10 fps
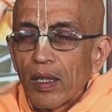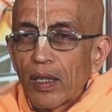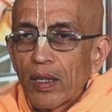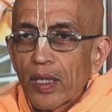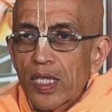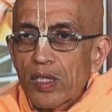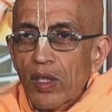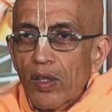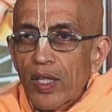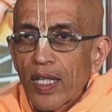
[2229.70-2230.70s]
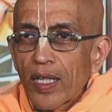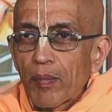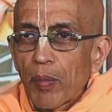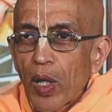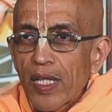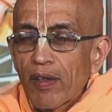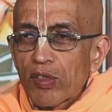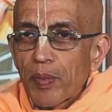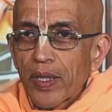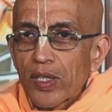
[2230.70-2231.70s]
is the real body of
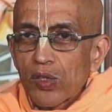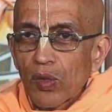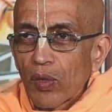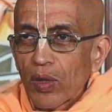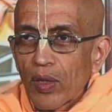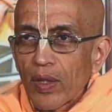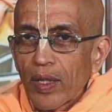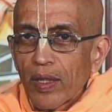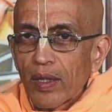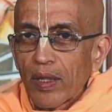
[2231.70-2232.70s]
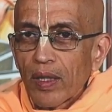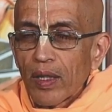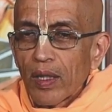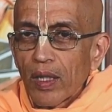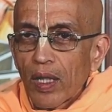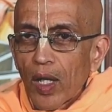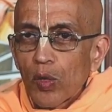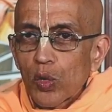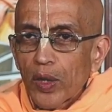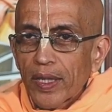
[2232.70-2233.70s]
spirit soul. How
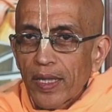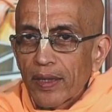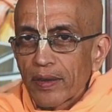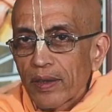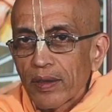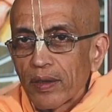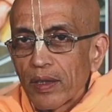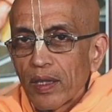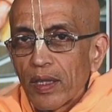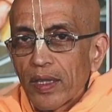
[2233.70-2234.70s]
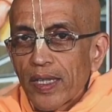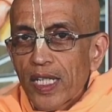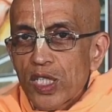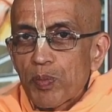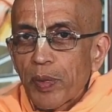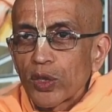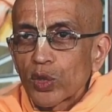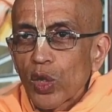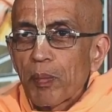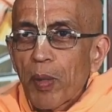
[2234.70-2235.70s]
to attain it? Yes,
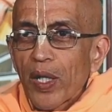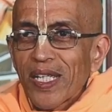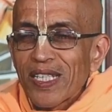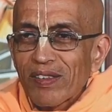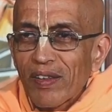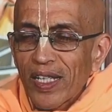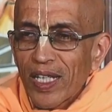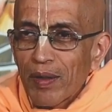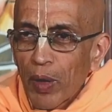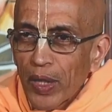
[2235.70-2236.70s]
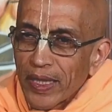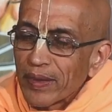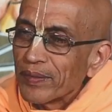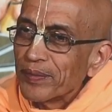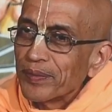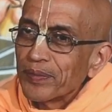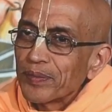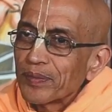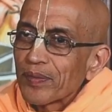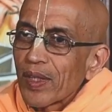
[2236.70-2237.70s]
spiritual body is the real body.
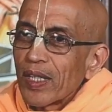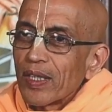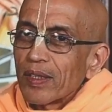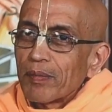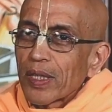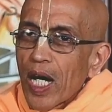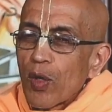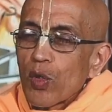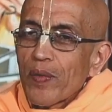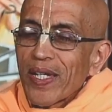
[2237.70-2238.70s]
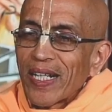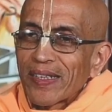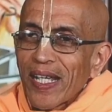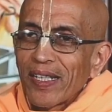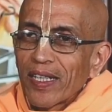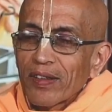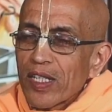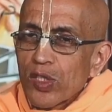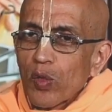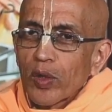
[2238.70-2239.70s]
But how do we attain it? There's
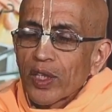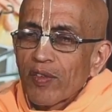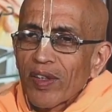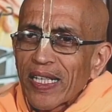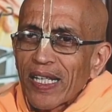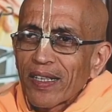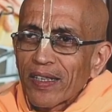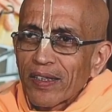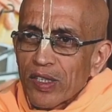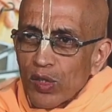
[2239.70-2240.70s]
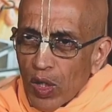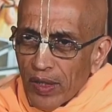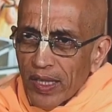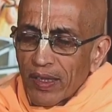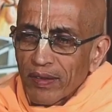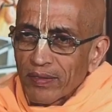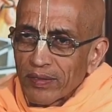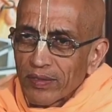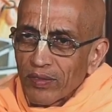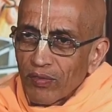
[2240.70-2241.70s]
no question of attaining it. It's already,
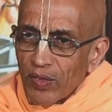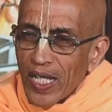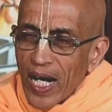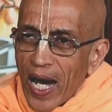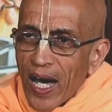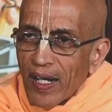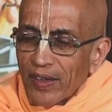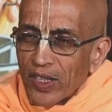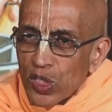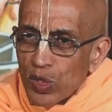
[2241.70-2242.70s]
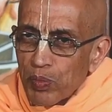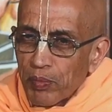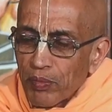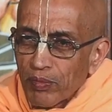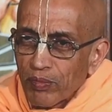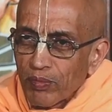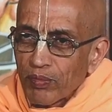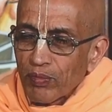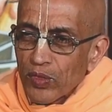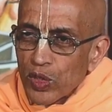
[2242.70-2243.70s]
we are that
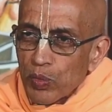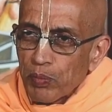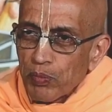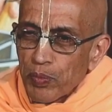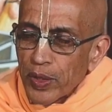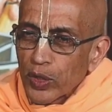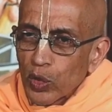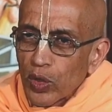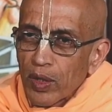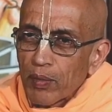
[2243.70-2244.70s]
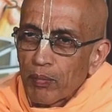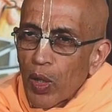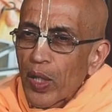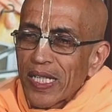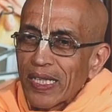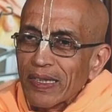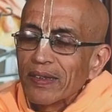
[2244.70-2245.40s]
spiritual body.